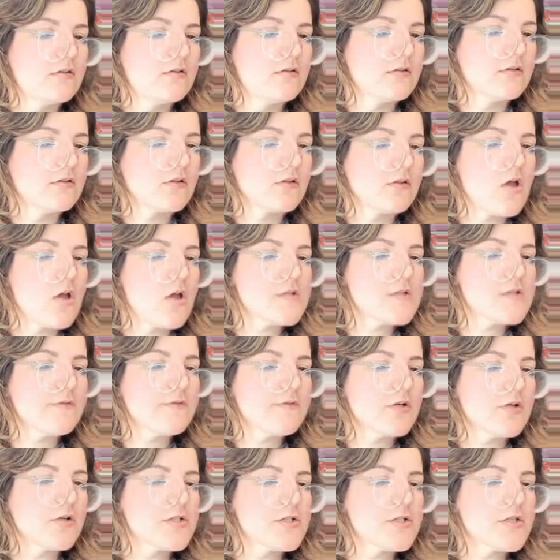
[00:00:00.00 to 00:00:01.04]
Gloss
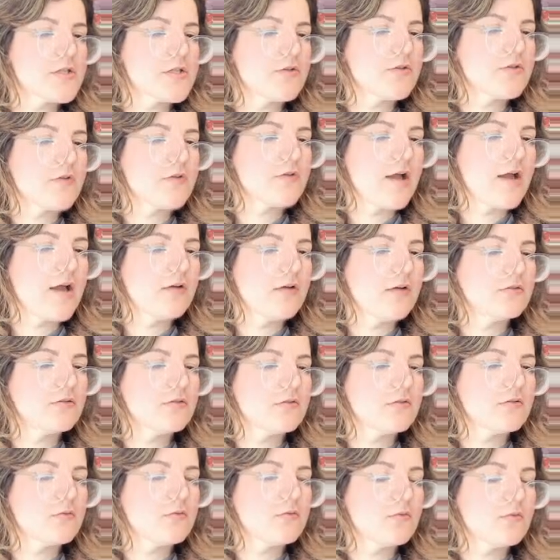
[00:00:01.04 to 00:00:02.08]
varnish then around.
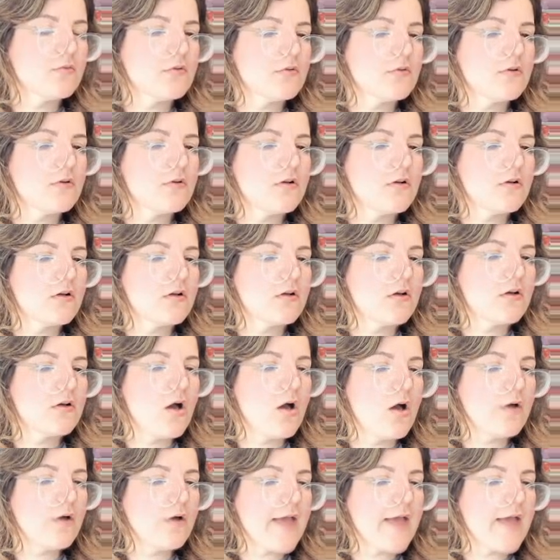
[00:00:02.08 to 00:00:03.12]

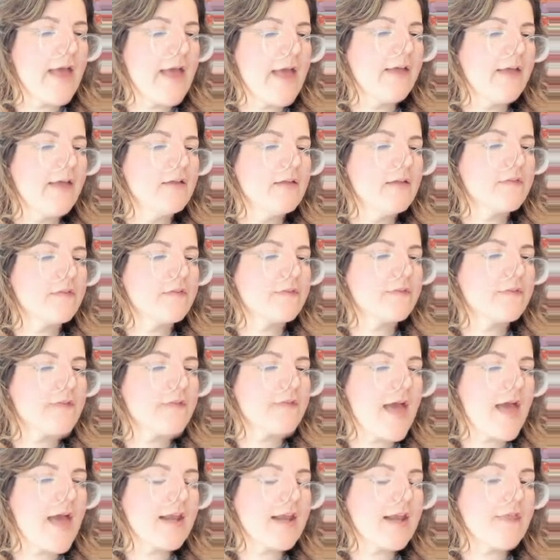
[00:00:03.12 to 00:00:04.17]
Okay,
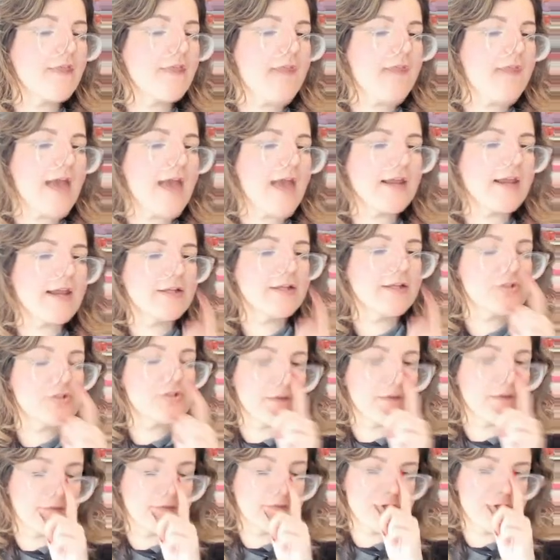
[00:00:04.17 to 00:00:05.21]
that I could
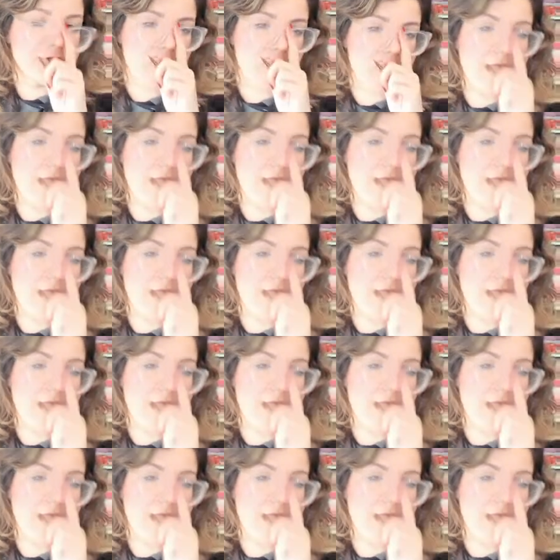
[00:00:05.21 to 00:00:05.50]
definitely try